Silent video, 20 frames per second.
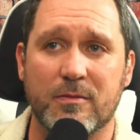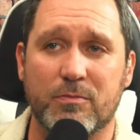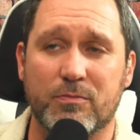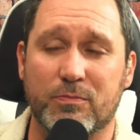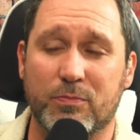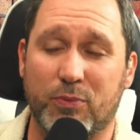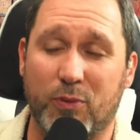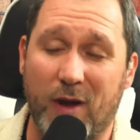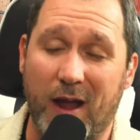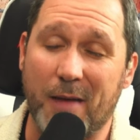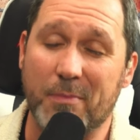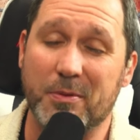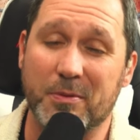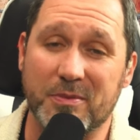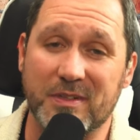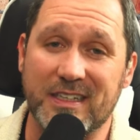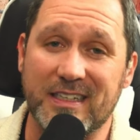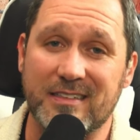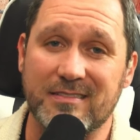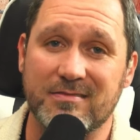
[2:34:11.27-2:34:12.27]

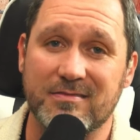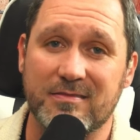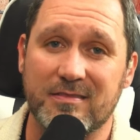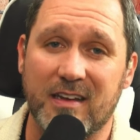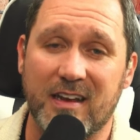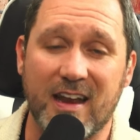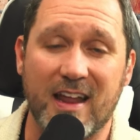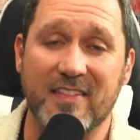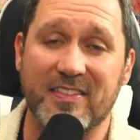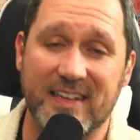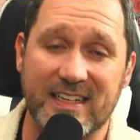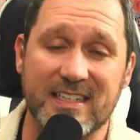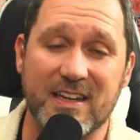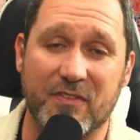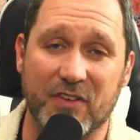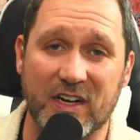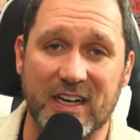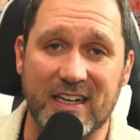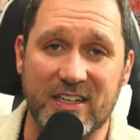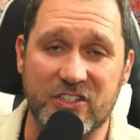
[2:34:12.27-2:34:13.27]
probably nothing's
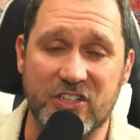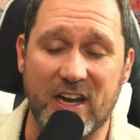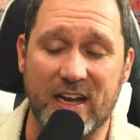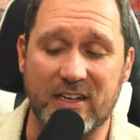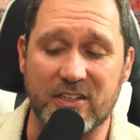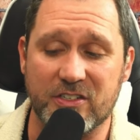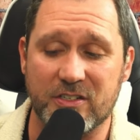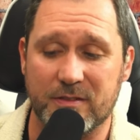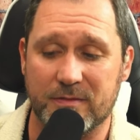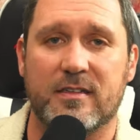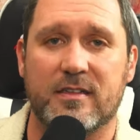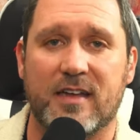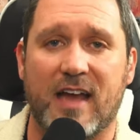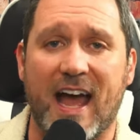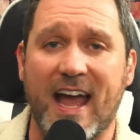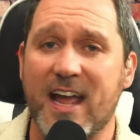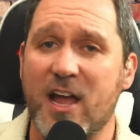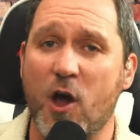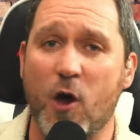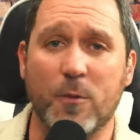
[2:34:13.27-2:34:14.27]
ever going to change.
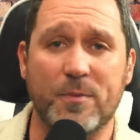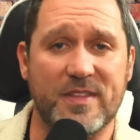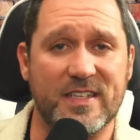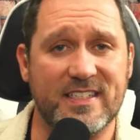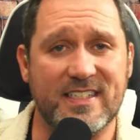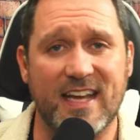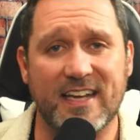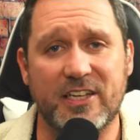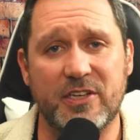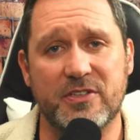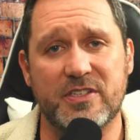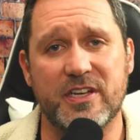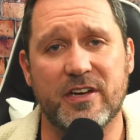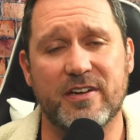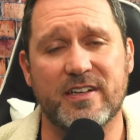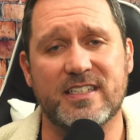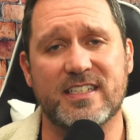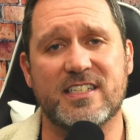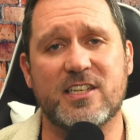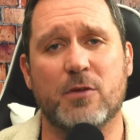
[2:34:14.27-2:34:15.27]
I hope this
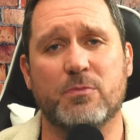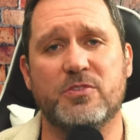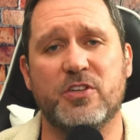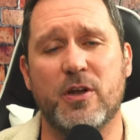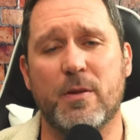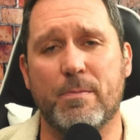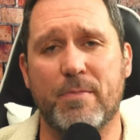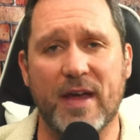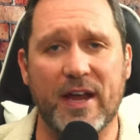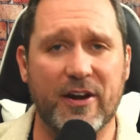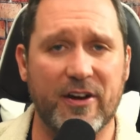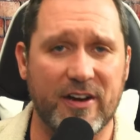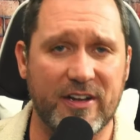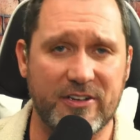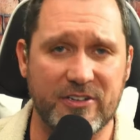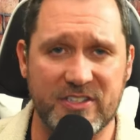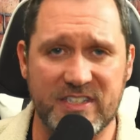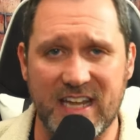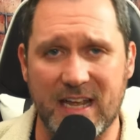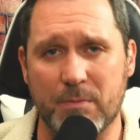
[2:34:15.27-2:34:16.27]
docuseries has helped you to better
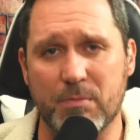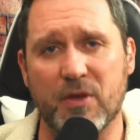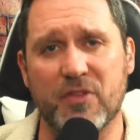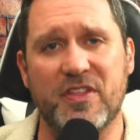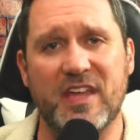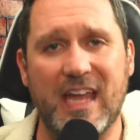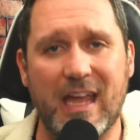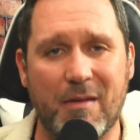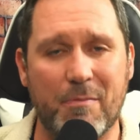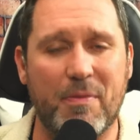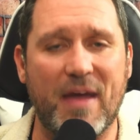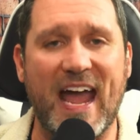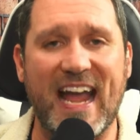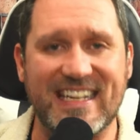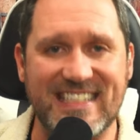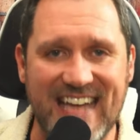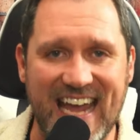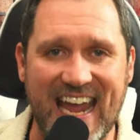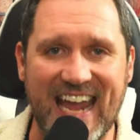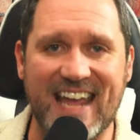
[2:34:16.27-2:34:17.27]
understand both the
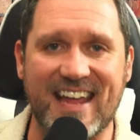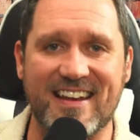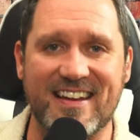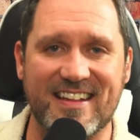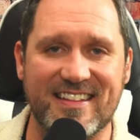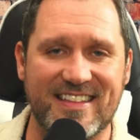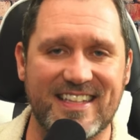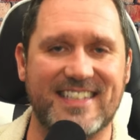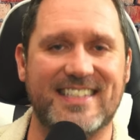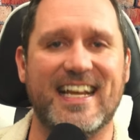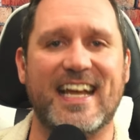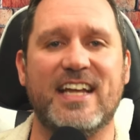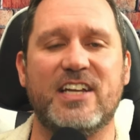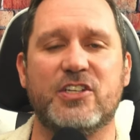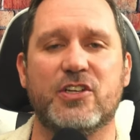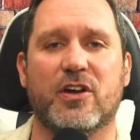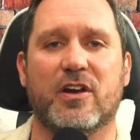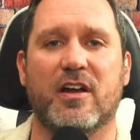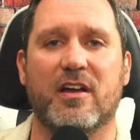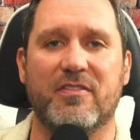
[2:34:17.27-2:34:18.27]
impact and the
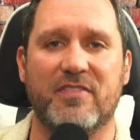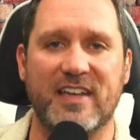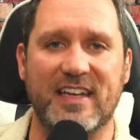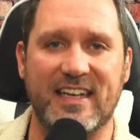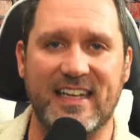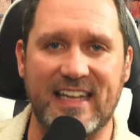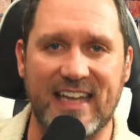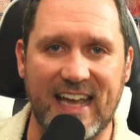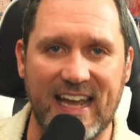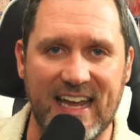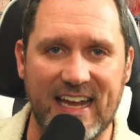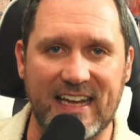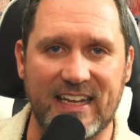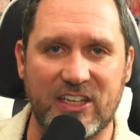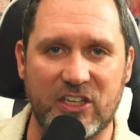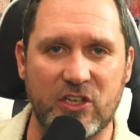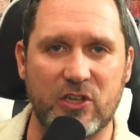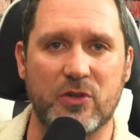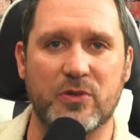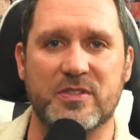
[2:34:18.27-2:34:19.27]
danger of NDA
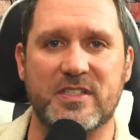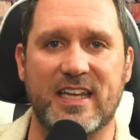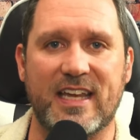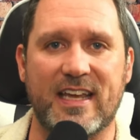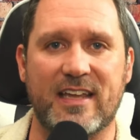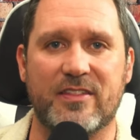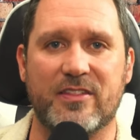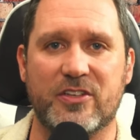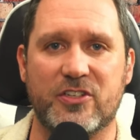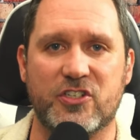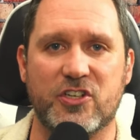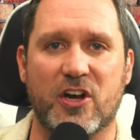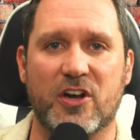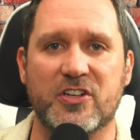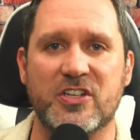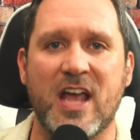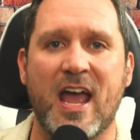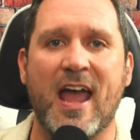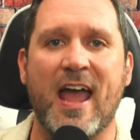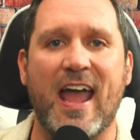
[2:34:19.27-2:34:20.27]
use in the church.